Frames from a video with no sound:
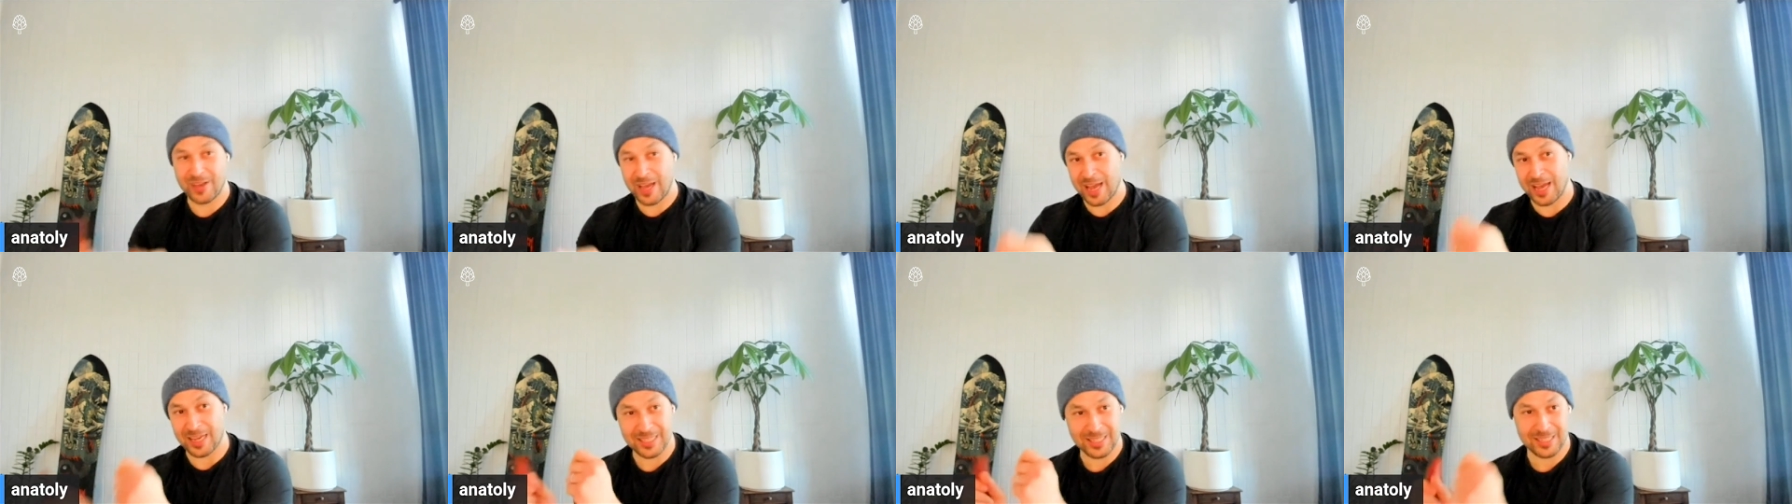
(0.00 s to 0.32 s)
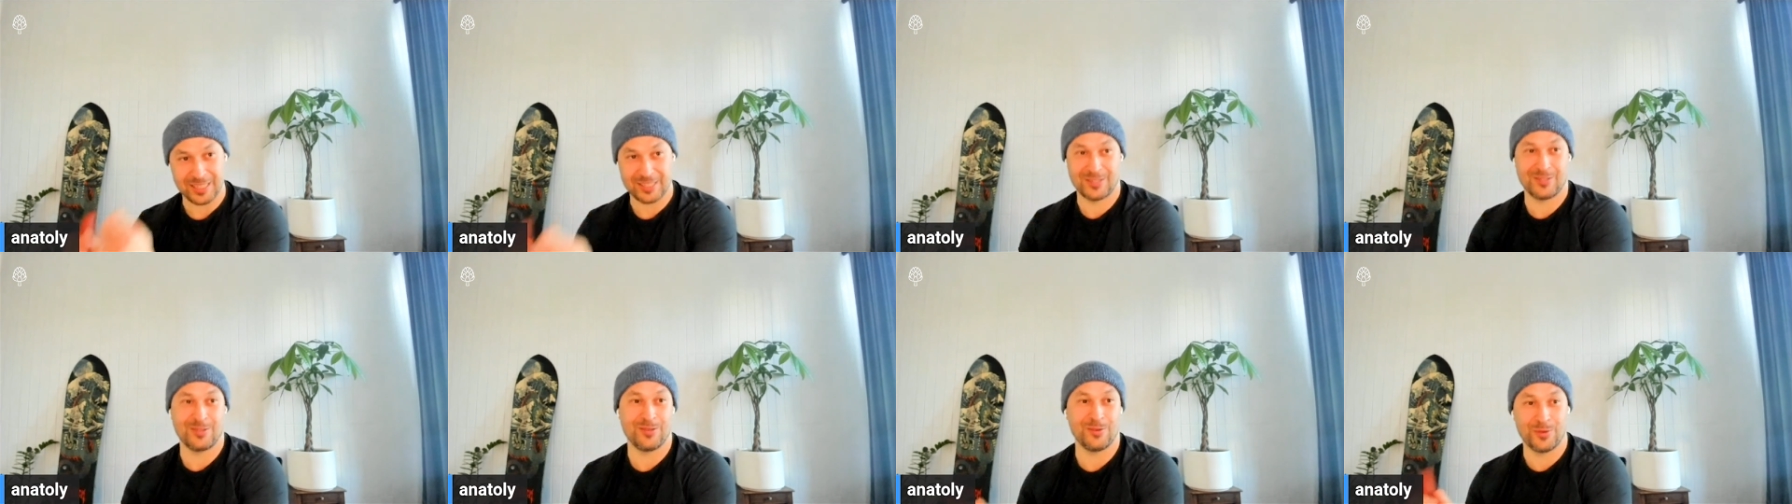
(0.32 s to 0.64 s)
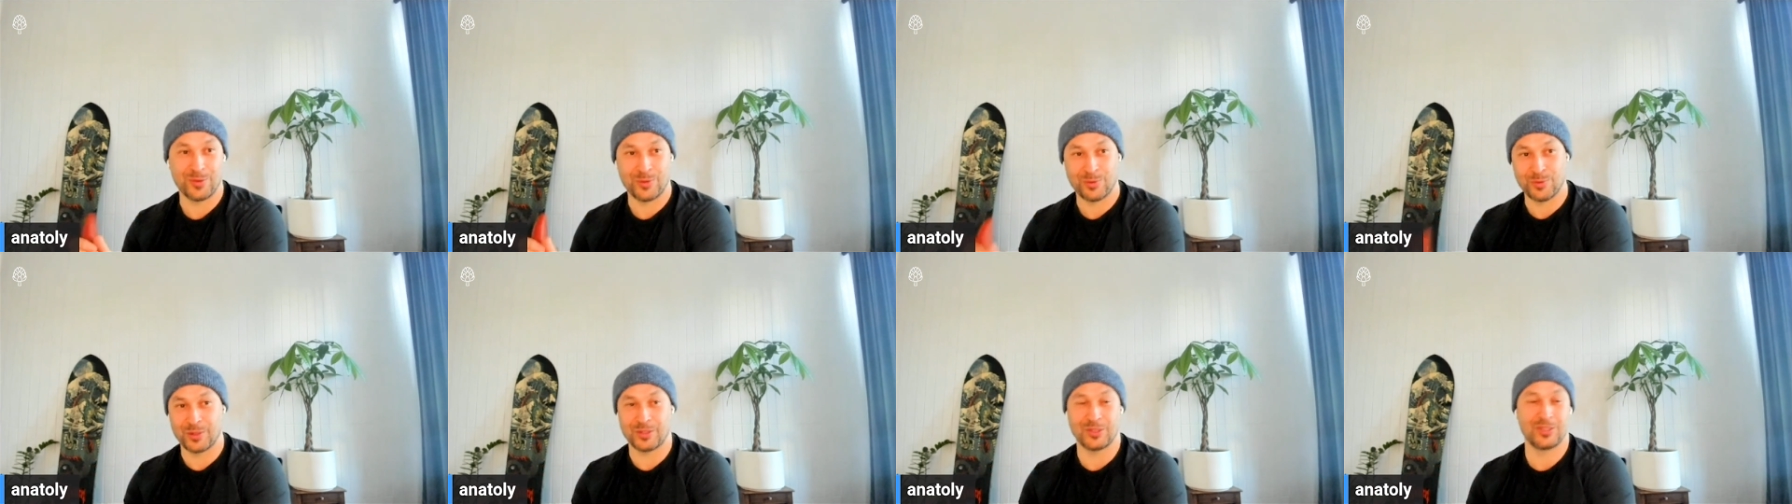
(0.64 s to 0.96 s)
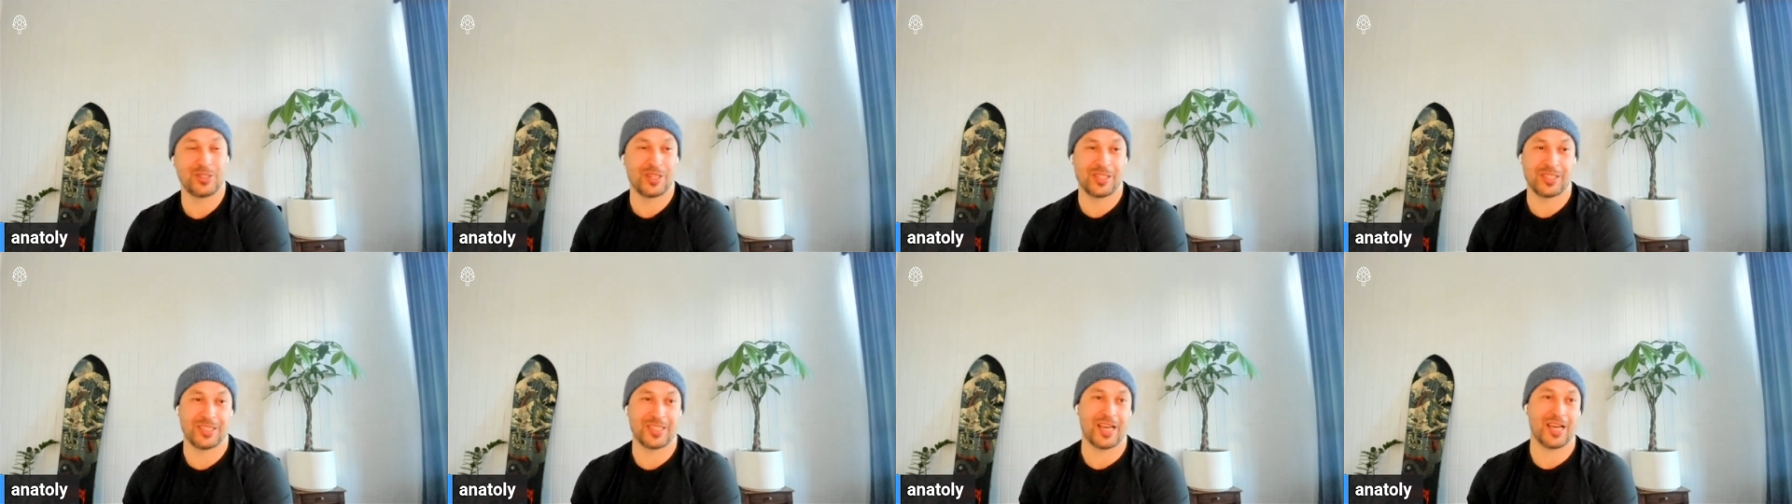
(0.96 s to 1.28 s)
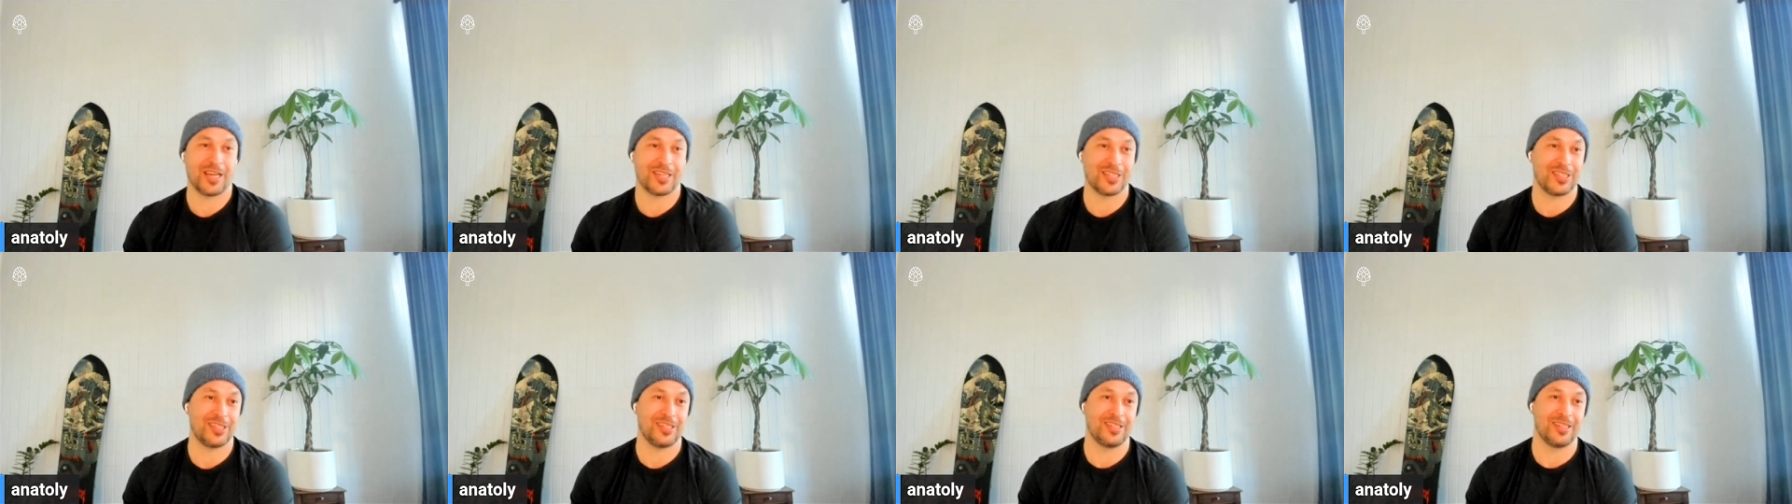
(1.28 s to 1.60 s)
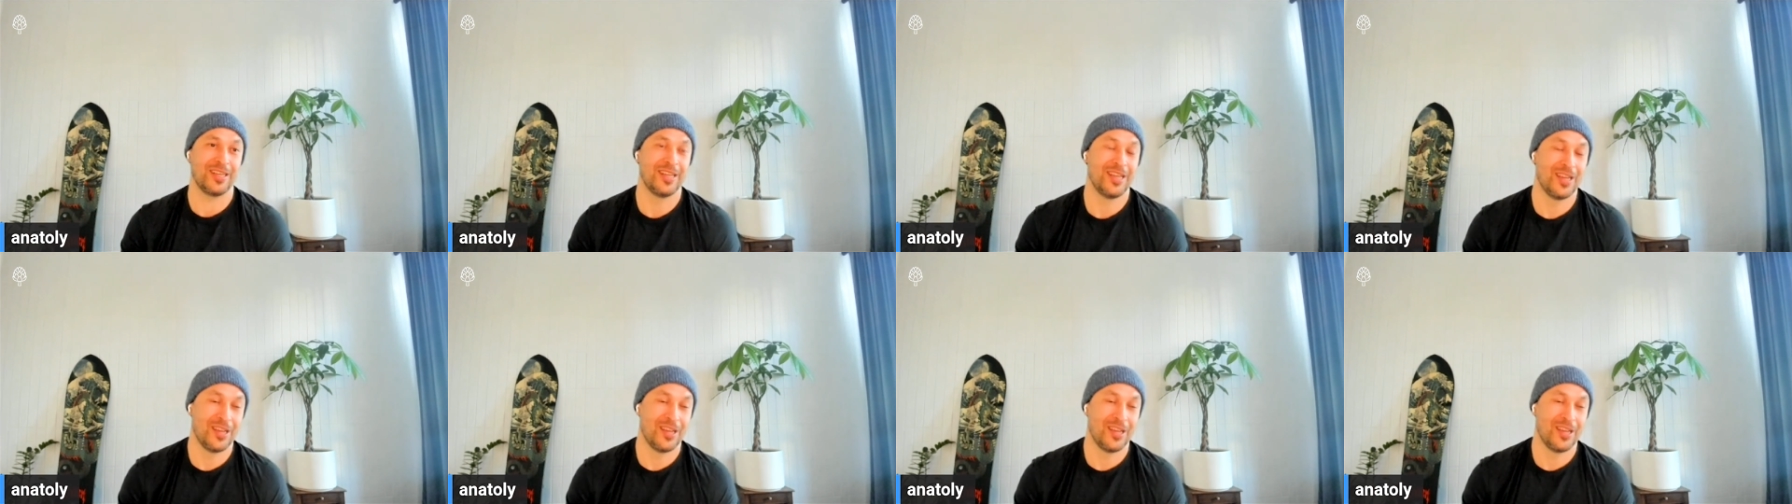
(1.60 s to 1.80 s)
access to with one transaction.